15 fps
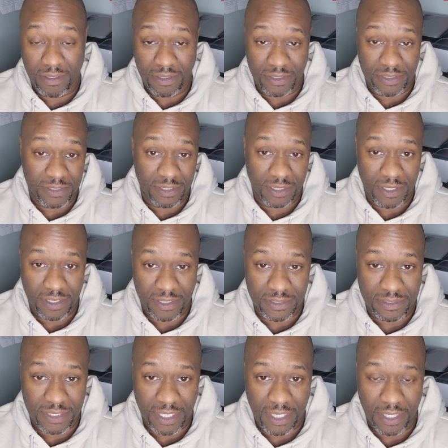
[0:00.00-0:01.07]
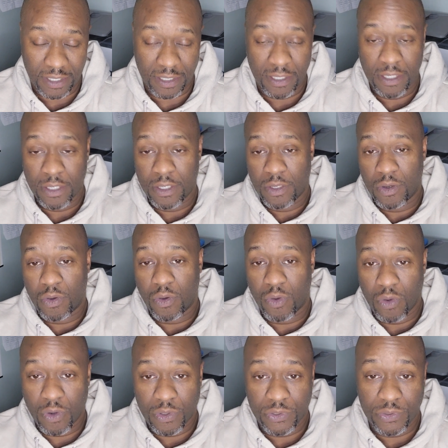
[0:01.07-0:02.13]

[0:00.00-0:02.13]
Constant Contact, or